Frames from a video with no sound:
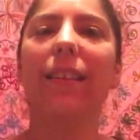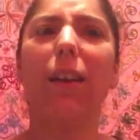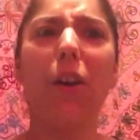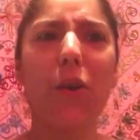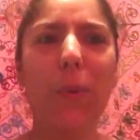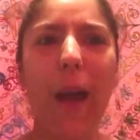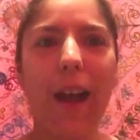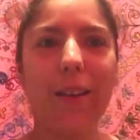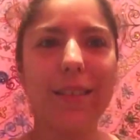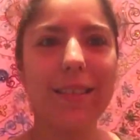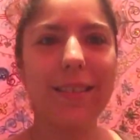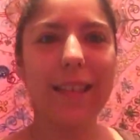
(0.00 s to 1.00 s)
he said, oh,
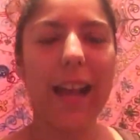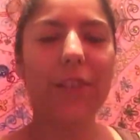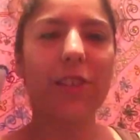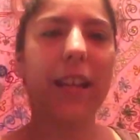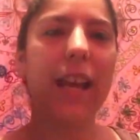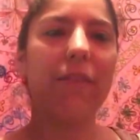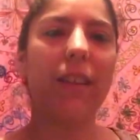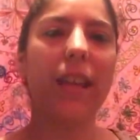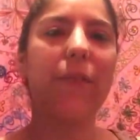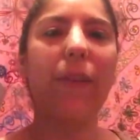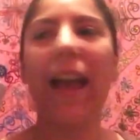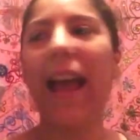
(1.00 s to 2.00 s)
wow, this is actually heavy.